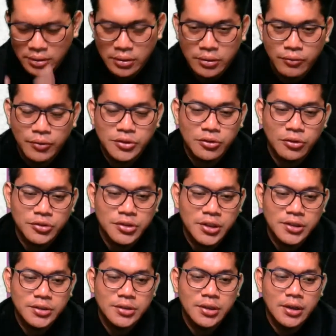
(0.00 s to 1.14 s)
which
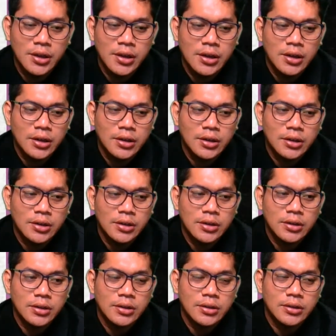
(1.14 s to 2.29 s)
consists
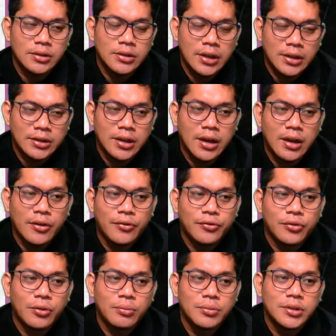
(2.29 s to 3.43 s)
data
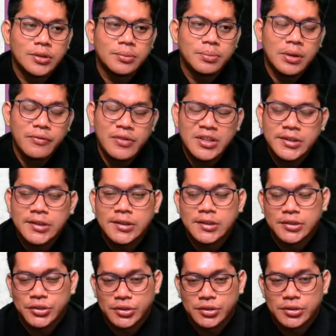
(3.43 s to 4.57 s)
from the previous
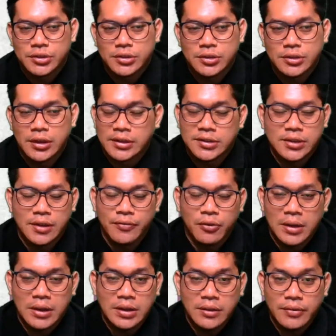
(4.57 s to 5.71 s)
years, let's say from
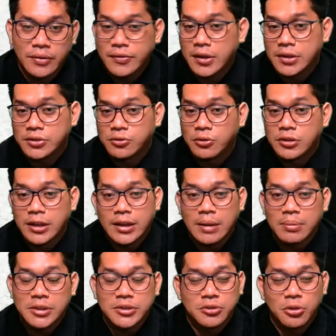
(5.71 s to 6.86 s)
1950s. During that time
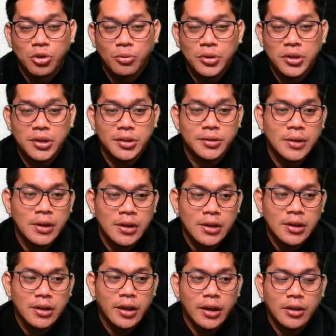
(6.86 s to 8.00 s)
there's no computer
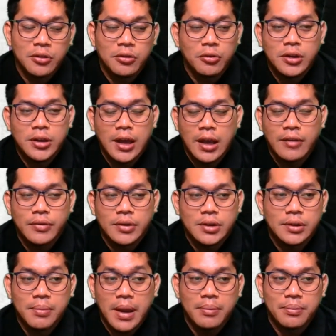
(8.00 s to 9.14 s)
and we only have a
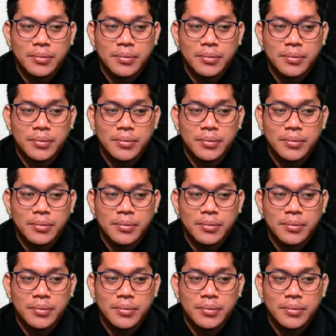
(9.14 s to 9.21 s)
map,